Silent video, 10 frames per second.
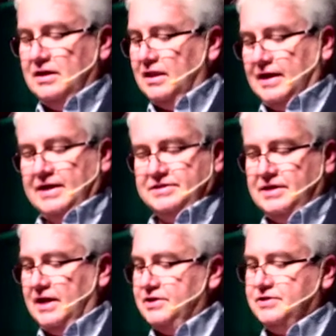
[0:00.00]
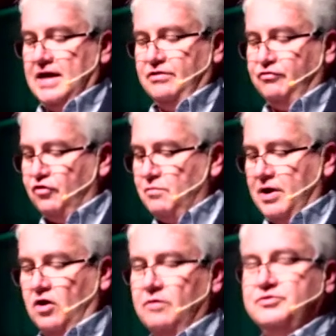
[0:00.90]
like I said, I just had to throw
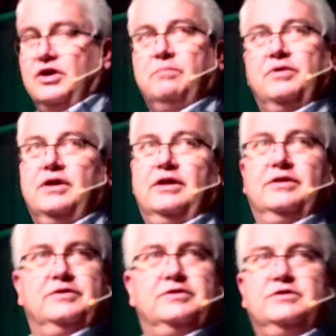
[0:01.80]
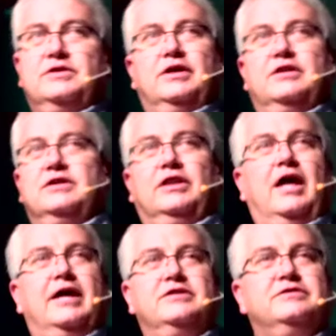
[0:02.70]
my arms up in, in
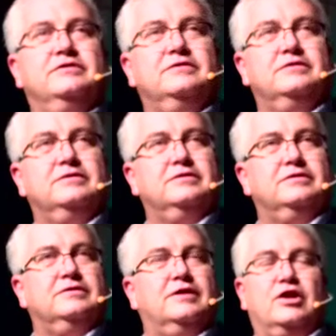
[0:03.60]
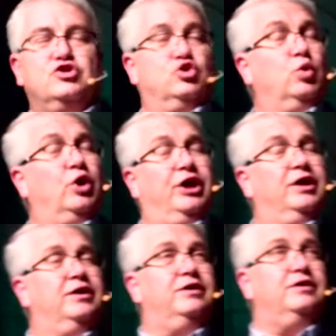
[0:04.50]
delight and joy.
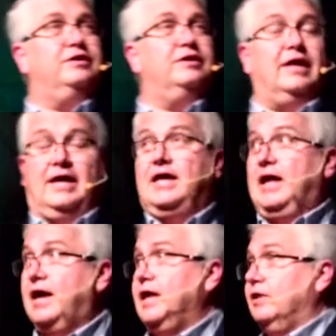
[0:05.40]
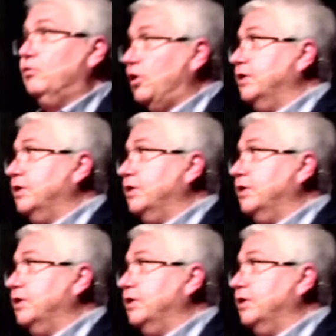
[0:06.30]
And, and, I, and